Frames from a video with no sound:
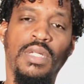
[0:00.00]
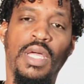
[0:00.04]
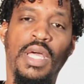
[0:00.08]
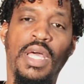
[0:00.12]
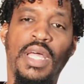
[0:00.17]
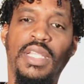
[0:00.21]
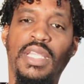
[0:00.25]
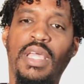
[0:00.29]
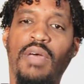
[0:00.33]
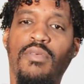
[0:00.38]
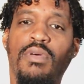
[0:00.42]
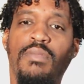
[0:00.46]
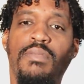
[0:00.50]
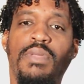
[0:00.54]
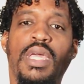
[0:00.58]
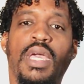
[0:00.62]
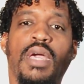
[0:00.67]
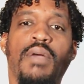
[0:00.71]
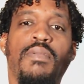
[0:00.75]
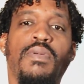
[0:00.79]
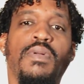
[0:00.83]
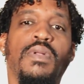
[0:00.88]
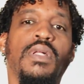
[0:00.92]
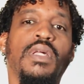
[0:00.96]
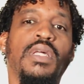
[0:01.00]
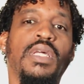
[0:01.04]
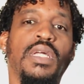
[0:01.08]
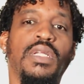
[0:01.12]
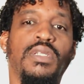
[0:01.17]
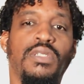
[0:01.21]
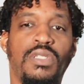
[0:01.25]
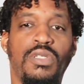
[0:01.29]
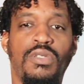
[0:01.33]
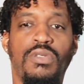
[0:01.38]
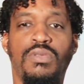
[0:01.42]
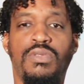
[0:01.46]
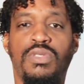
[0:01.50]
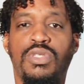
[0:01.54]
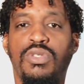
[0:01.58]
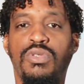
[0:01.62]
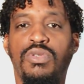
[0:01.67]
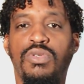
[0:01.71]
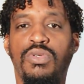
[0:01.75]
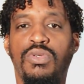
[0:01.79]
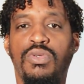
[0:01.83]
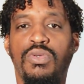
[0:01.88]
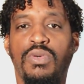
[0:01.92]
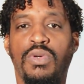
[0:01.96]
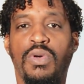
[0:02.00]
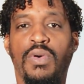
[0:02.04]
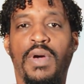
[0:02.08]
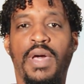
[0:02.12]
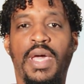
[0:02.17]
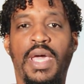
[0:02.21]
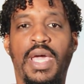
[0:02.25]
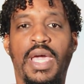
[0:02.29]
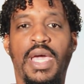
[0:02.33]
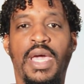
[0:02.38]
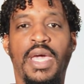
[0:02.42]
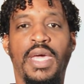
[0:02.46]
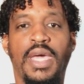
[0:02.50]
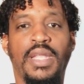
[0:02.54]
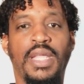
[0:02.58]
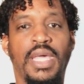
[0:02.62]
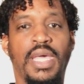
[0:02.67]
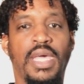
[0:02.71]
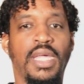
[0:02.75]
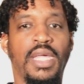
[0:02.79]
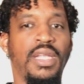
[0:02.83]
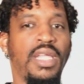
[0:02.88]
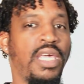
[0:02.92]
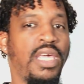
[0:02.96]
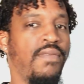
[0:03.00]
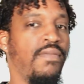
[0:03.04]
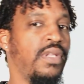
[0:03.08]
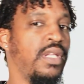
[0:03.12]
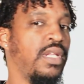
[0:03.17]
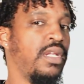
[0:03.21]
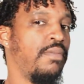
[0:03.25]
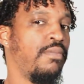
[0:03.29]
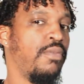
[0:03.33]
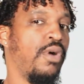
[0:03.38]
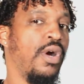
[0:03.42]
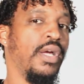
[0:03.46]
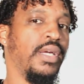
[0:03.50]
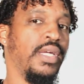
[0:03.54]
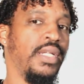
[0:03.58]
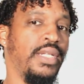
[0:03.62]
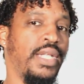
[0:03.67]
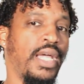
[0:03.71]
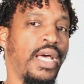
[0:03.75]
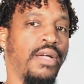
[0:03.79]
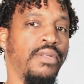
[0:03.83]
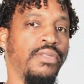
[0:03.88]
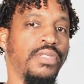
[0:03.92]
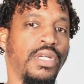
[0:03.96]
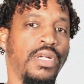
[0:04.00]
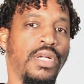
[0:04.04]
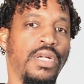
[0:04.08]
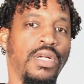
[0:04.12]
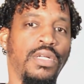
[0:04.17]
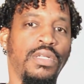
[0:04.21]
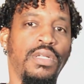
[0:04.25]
that will be able to get you to go ahead and, even in a market downturn,